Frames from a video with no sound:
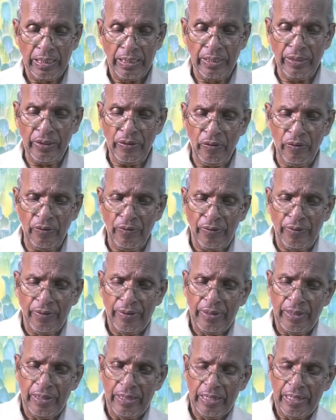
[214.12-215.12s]
You know,
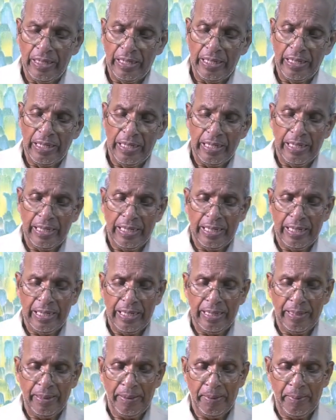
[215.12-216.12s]

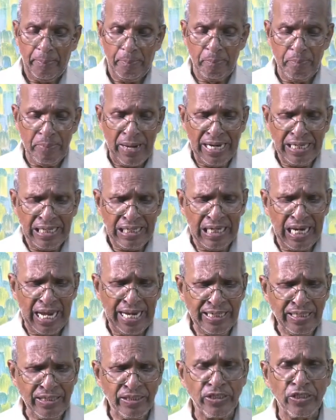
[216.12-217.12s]
men
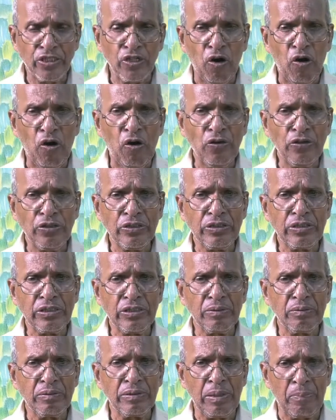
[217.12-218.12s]
like John
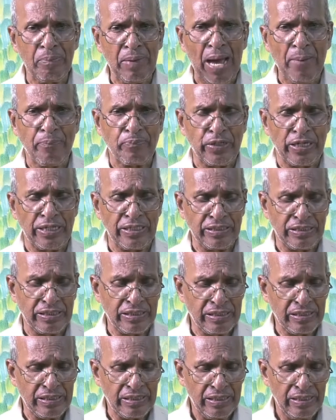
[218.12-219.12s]
the
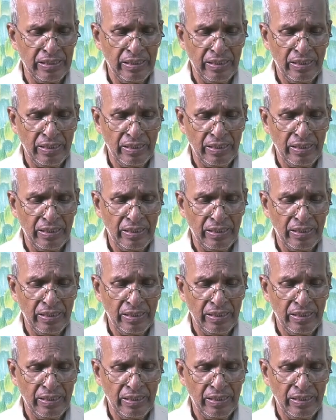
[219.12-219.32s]
Baptist